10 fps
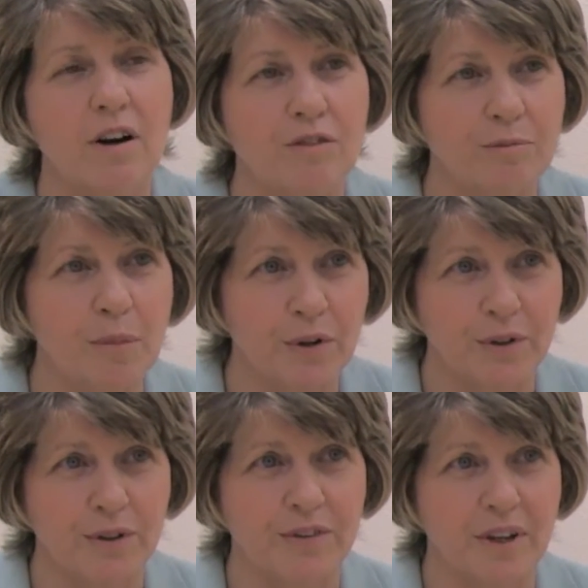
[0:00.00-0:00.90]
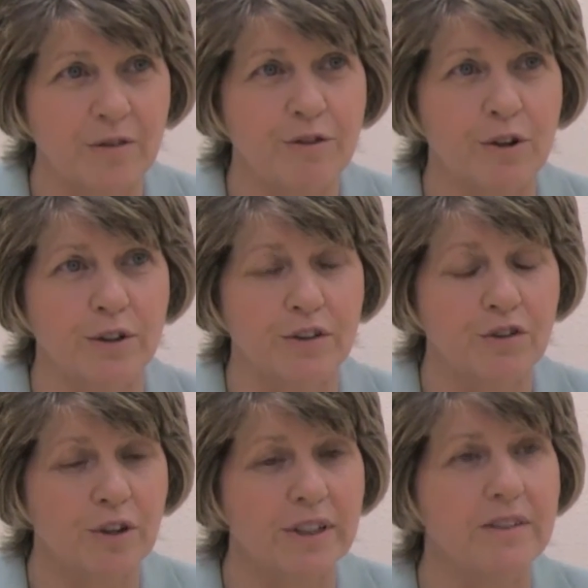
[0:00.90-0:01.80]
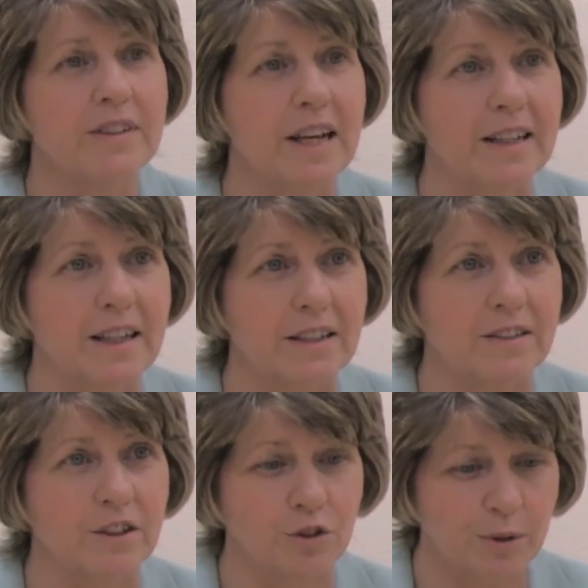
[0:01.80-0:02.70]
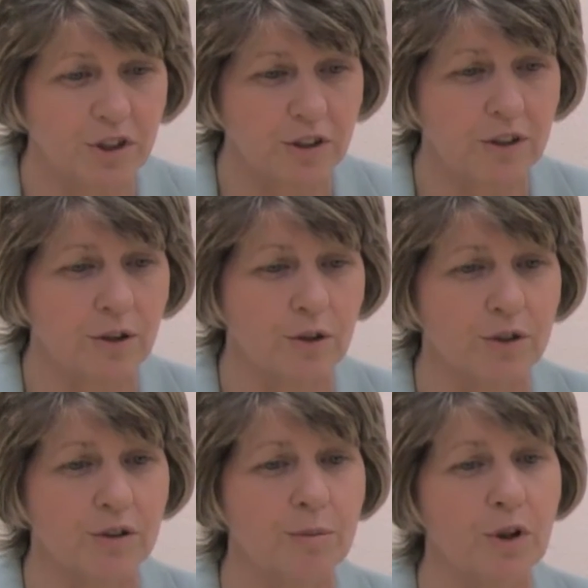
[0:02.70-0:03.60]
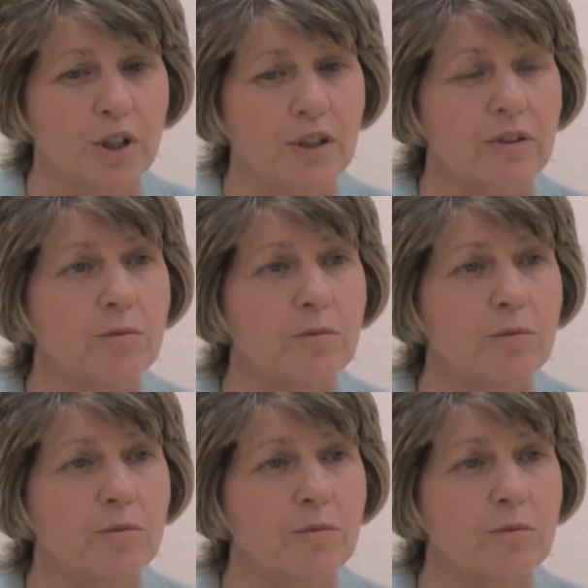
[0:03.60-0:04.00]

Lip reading: of mothers and fathers trying to get that situation in order in the morning.